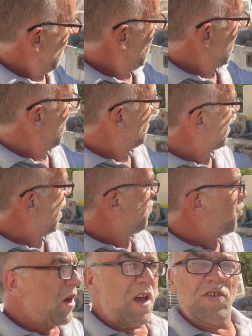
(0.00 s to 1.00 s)
yeah,
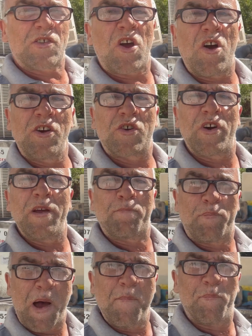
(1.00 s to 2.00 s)
South Wales Concrete
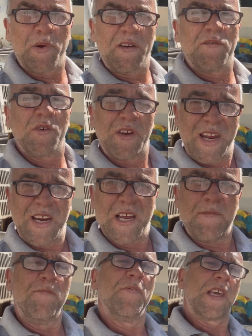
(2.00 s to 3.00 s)
Pumping, if you need
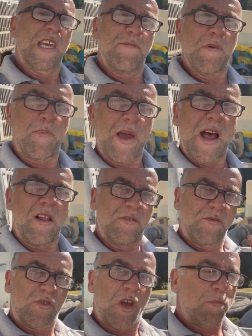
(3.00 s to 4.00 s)
them, give them a bell.
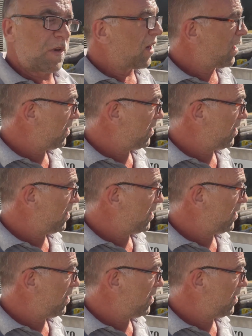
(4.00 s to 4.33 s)
Top guy.